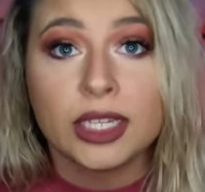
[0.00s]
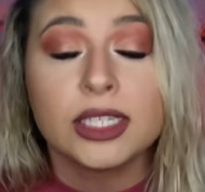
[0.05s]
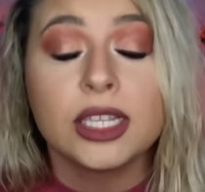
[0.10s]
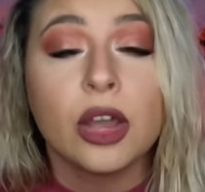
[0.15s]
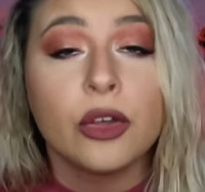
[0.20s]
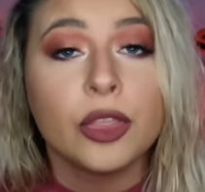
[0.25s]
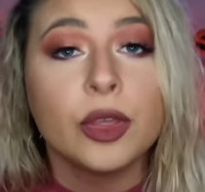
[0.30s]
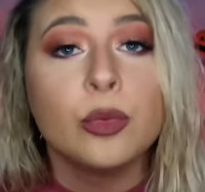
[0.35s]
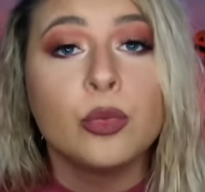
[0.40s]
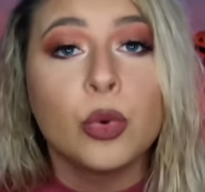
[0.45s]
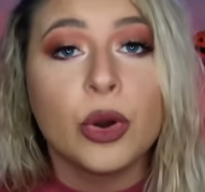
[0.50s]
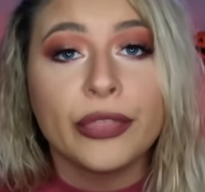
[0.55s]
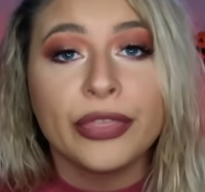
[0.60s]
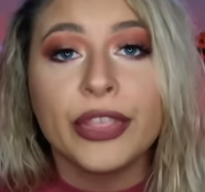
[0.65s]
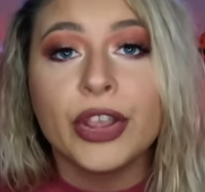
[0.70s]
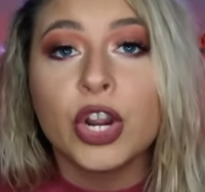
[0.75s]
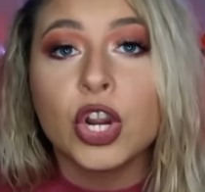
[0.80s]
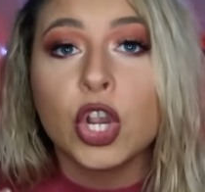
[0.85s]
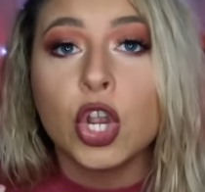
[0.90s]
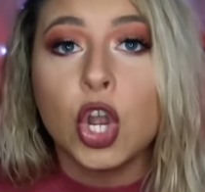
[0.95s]
Tell them what
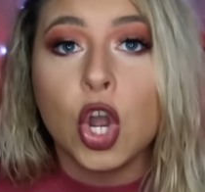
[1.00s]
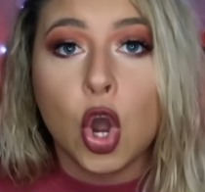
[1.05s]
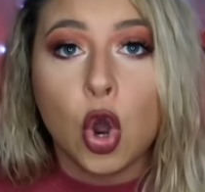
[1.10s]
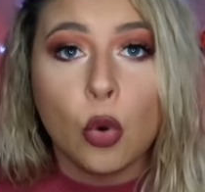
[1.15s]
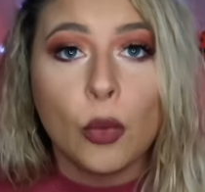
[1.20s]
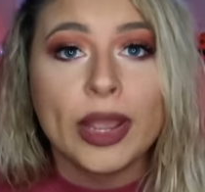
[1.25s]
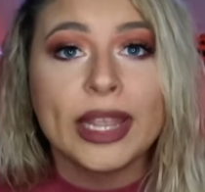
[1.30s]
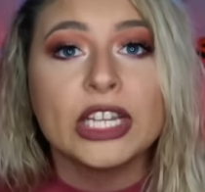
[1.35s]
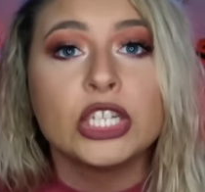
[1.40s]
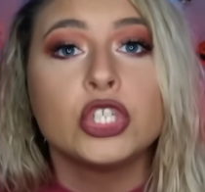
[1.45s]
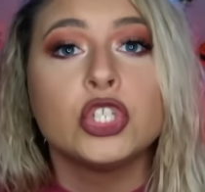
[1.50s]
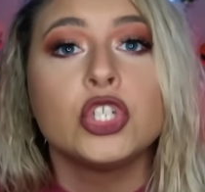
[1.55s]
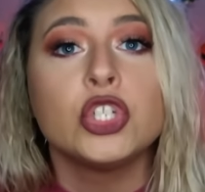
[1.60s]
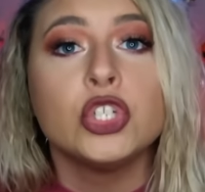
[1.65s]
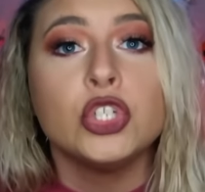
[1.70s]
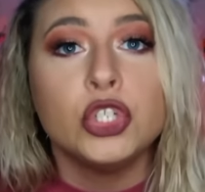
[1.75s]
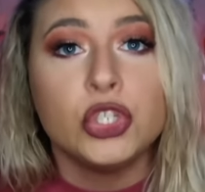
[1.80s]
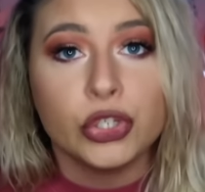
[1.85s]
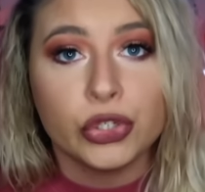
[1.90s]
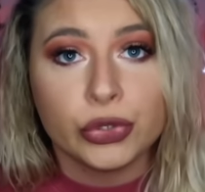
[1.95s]
they're going to
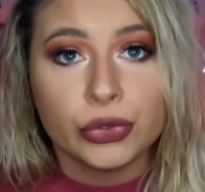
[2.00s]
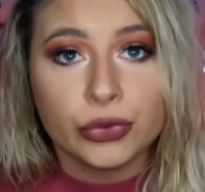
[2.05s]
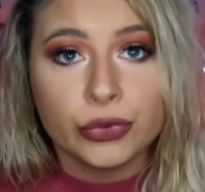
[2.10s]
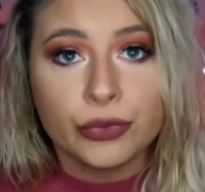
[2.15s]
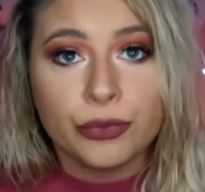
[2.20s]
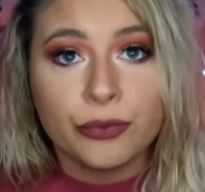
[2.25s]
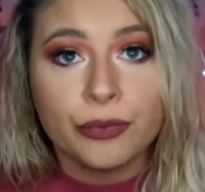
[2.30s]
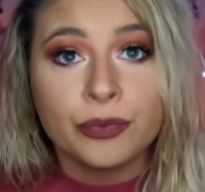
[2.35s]
do.